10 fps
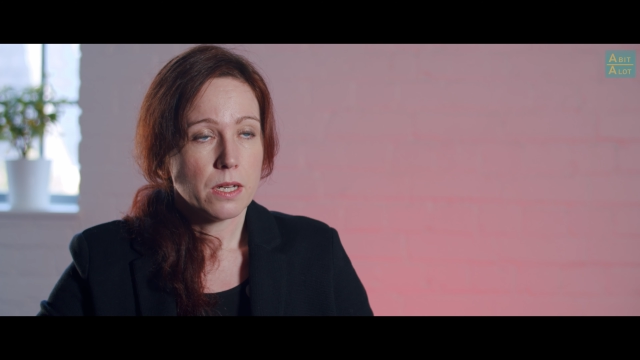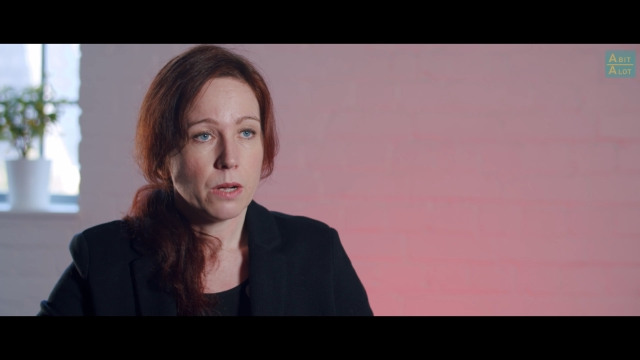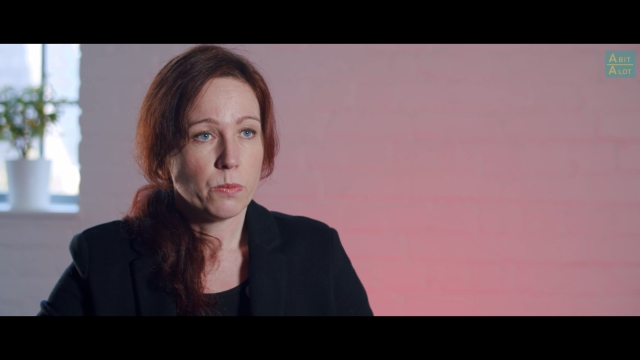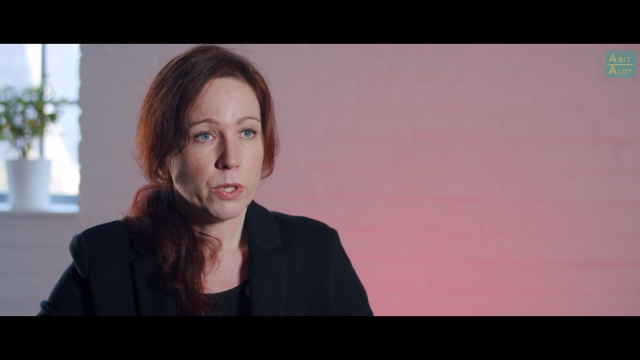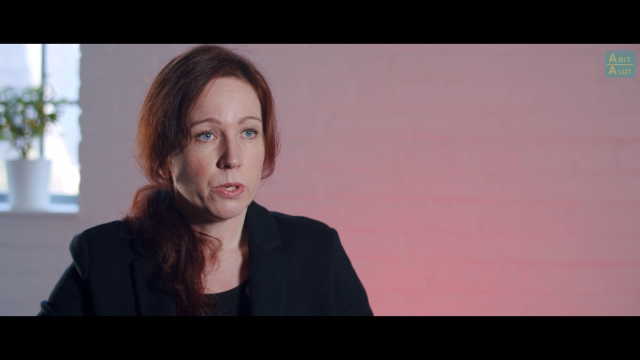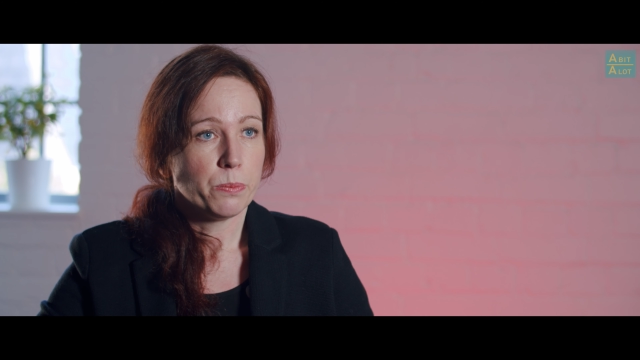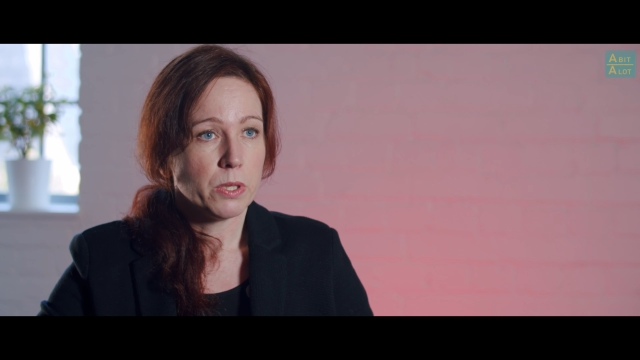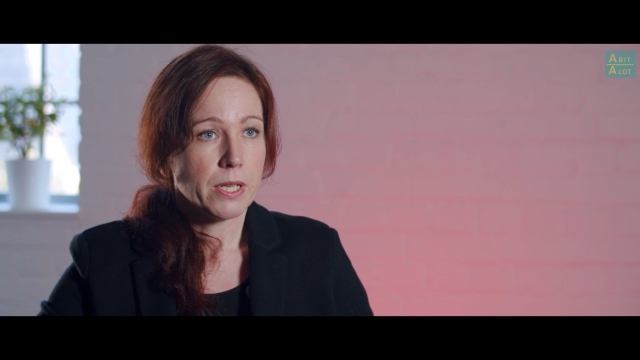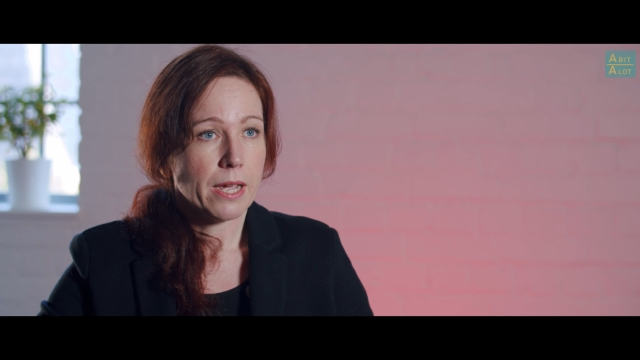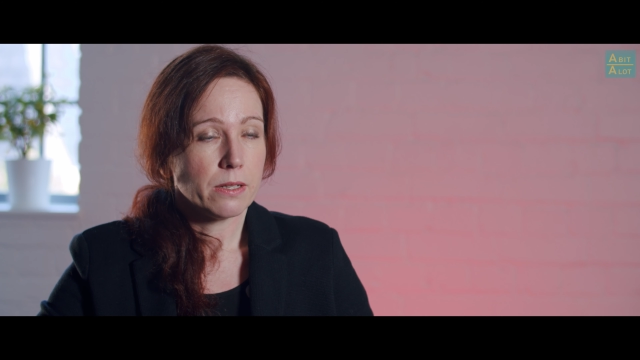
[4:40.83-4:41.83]
and we should
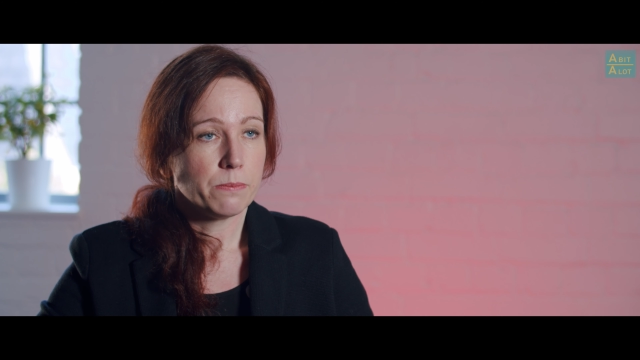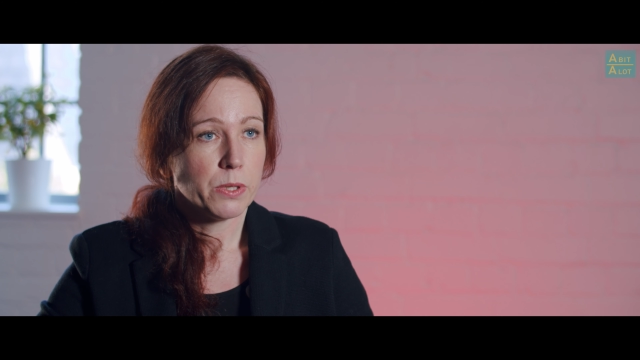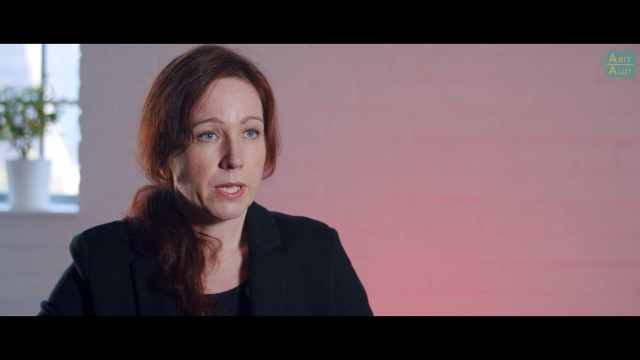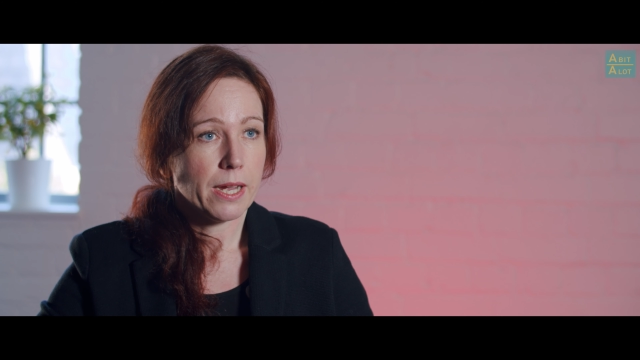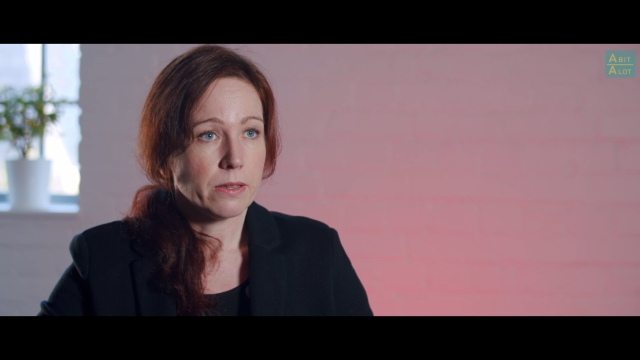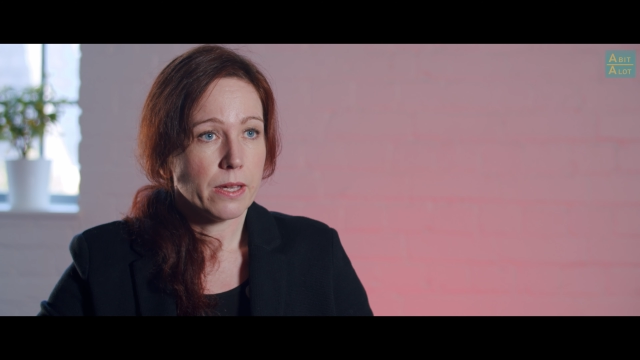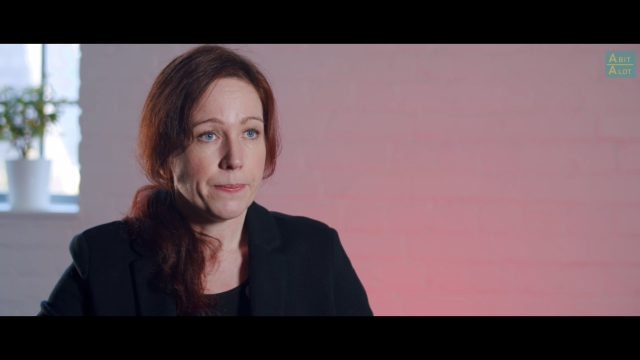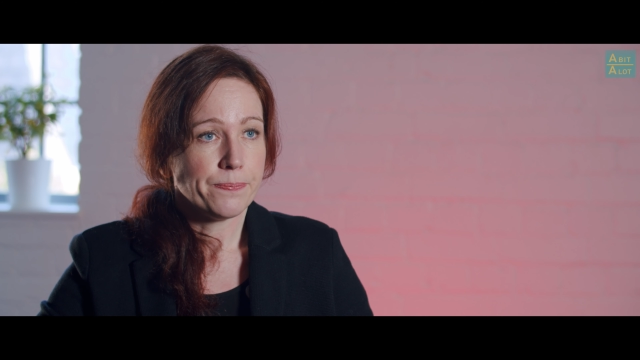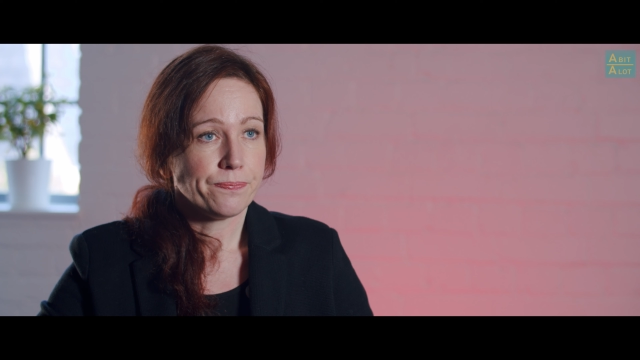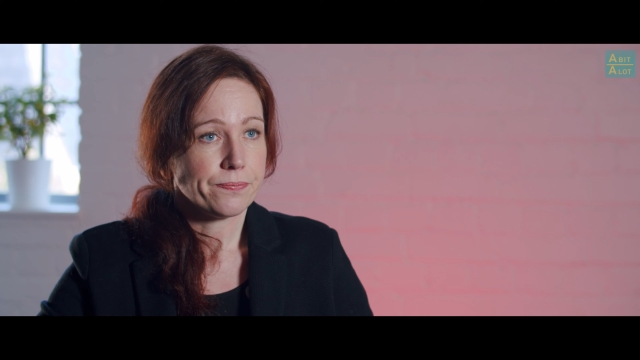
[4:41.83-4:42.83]
protect them.